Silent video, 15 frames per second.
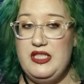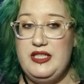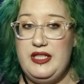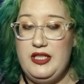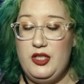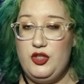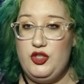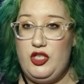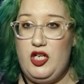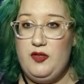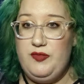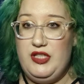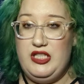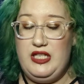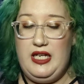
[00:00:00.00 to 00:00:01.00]
It's to get a
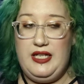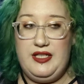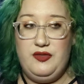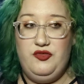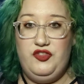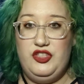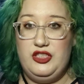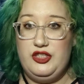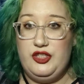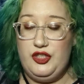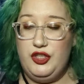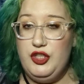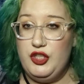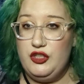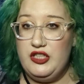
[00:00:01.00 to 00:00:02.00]
job that I can feel
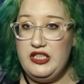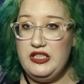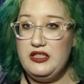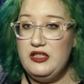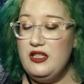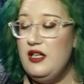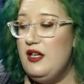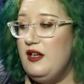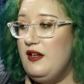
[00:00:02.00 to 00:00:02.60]
secure in,